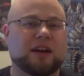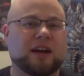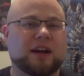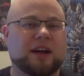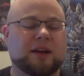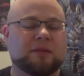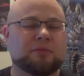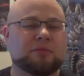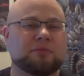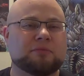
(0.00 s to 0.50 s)

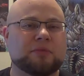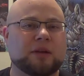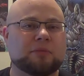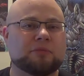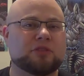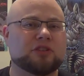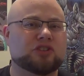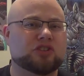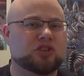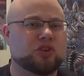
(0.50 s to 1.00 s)
I'm
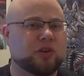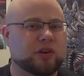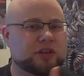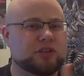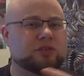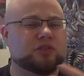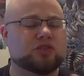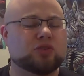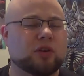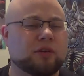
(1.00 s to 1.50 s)
just going
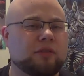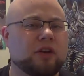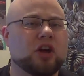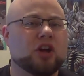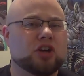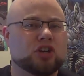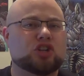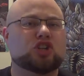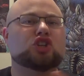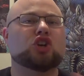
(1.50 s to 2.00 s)
to sort
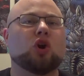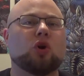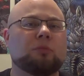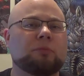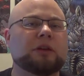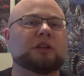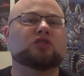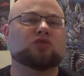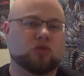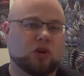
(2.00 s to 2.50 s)
of show
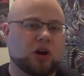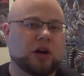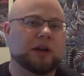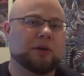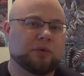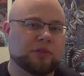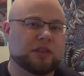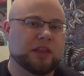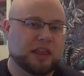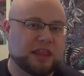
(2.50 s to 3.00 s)
me drawing
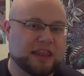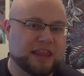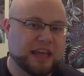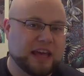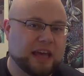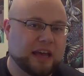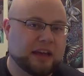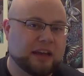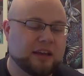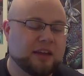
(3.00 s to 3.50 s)
with the
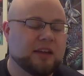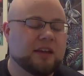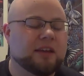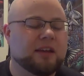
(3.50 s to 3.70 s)
thing